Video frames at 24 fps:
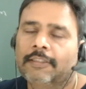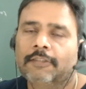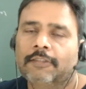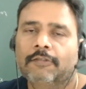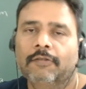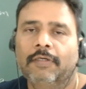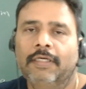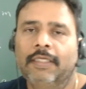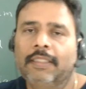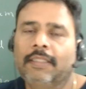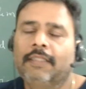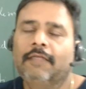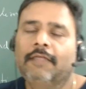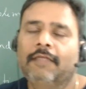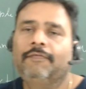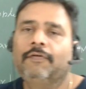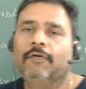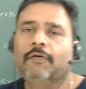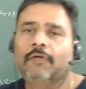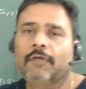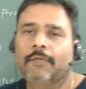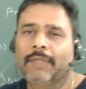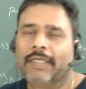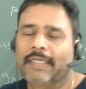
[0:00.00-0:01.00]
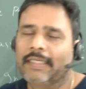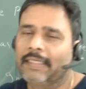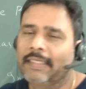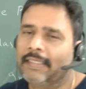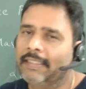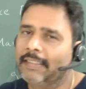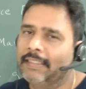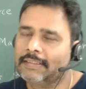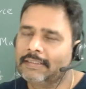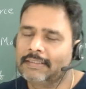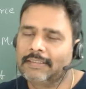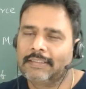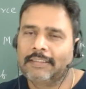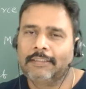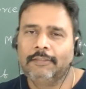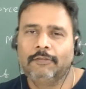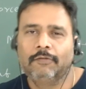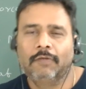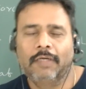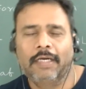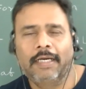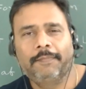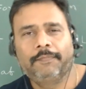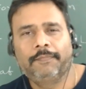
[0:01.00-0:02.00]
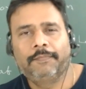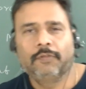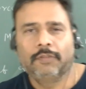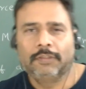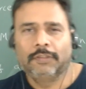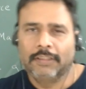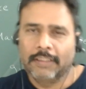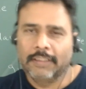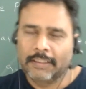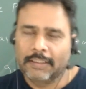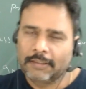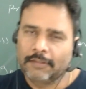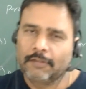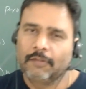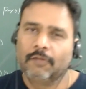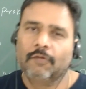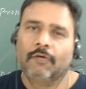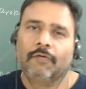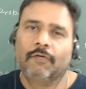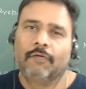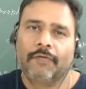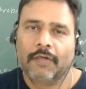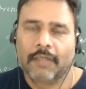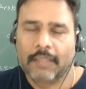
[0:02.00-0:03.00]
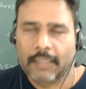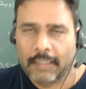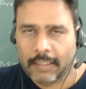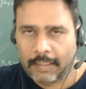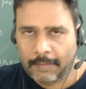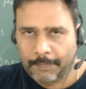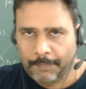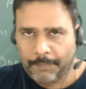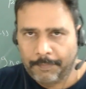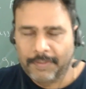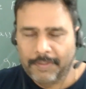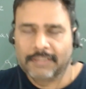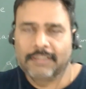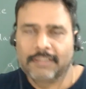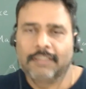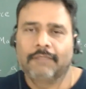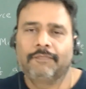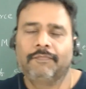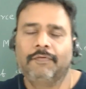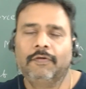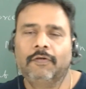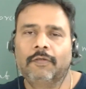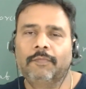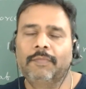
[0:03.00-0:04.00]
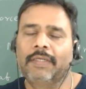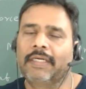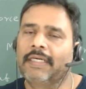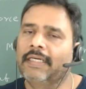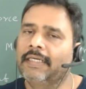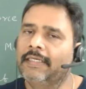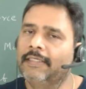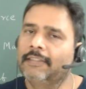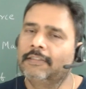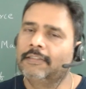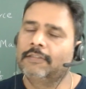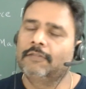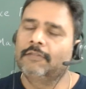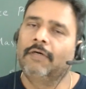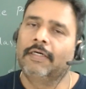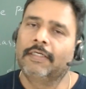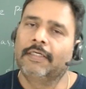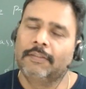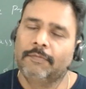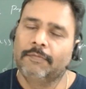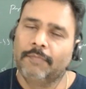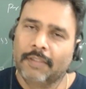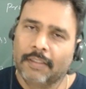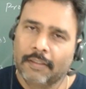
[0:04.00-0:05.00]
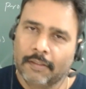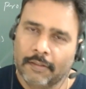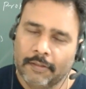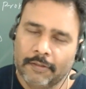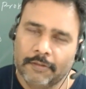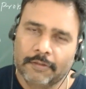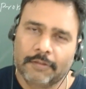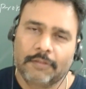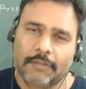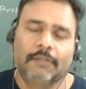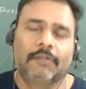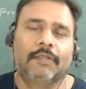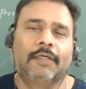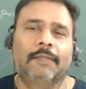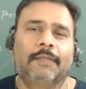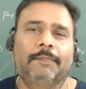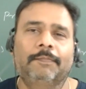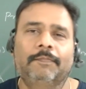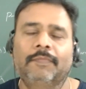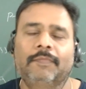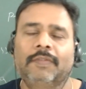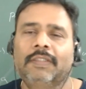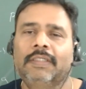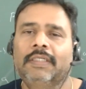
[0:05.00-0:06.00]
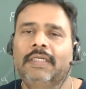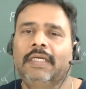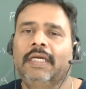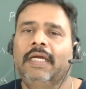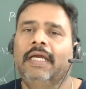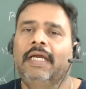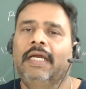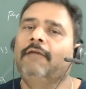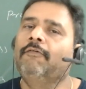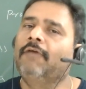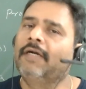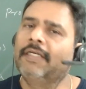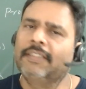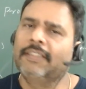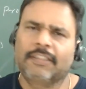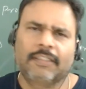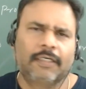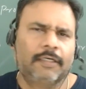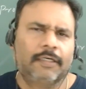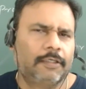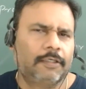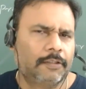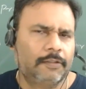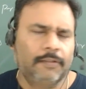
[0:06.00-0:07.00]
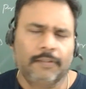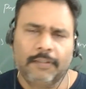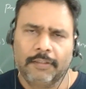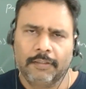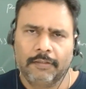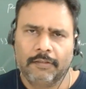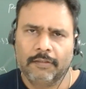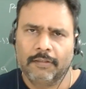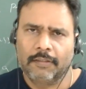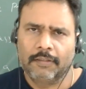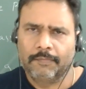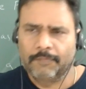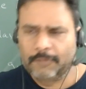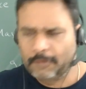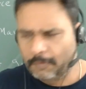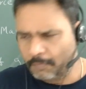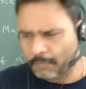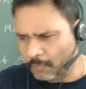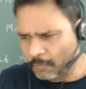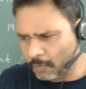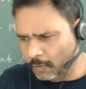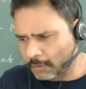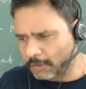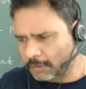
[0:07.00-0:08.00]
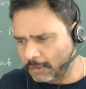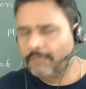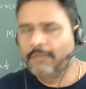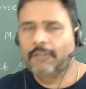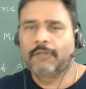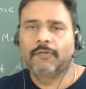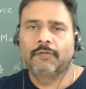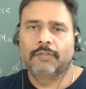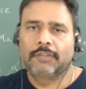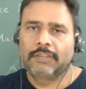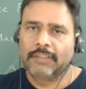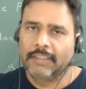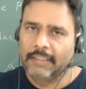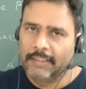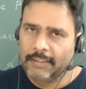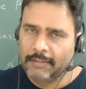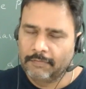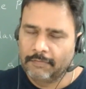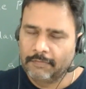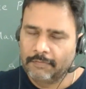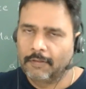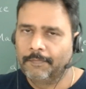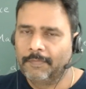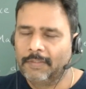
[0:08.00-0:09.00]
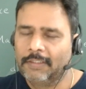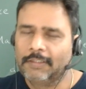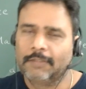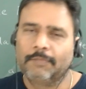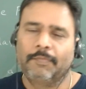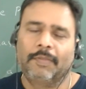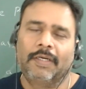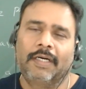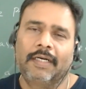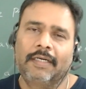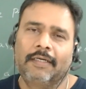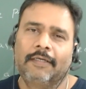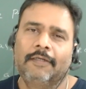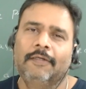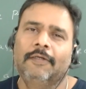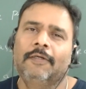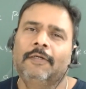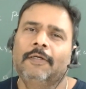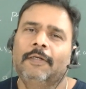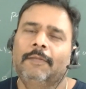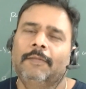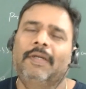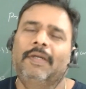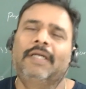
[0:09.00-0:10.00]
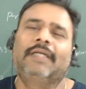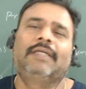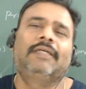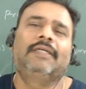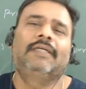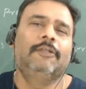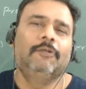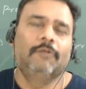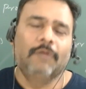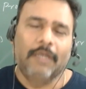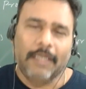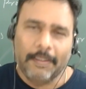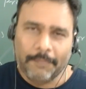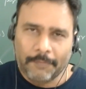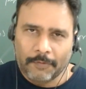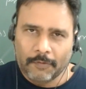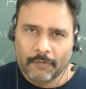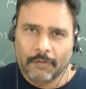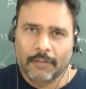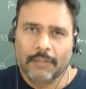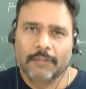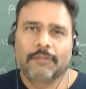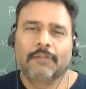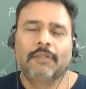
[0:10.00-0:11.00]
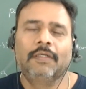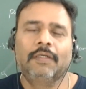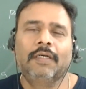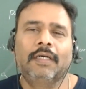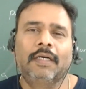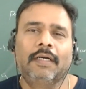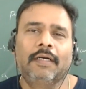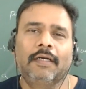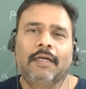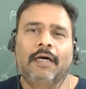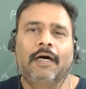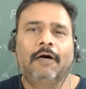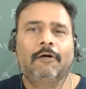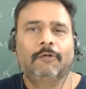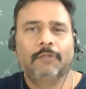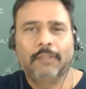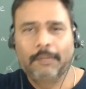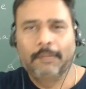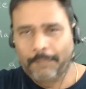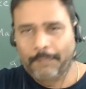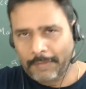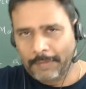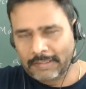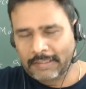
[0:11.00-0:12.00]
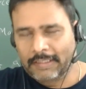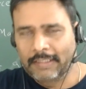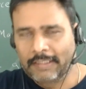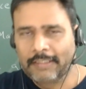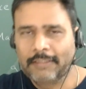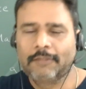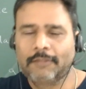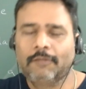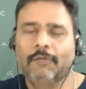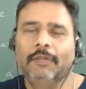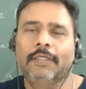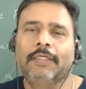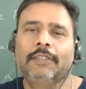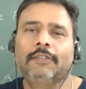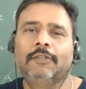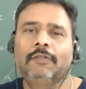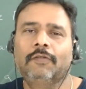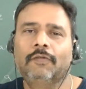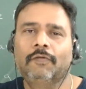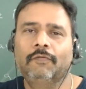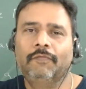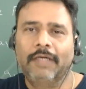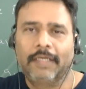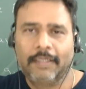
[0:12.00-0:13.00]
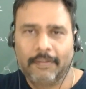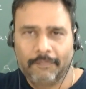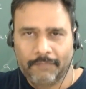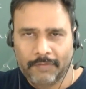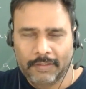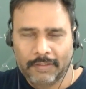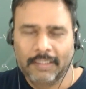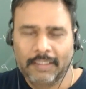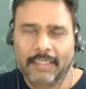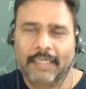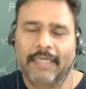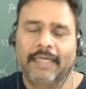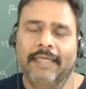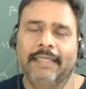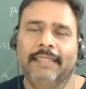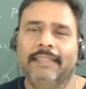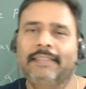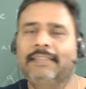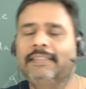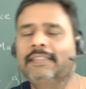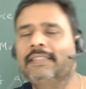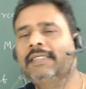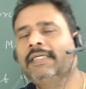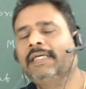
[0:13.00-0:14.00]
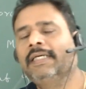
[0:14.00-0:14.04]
So in the fluid mechanics, you have to just go for a basic fluid mechanics. What is Bernoulli's theorem? And what is continuity theorem? So most of the question is from this part, but you have to also learn how the pressure is going to vary with the height,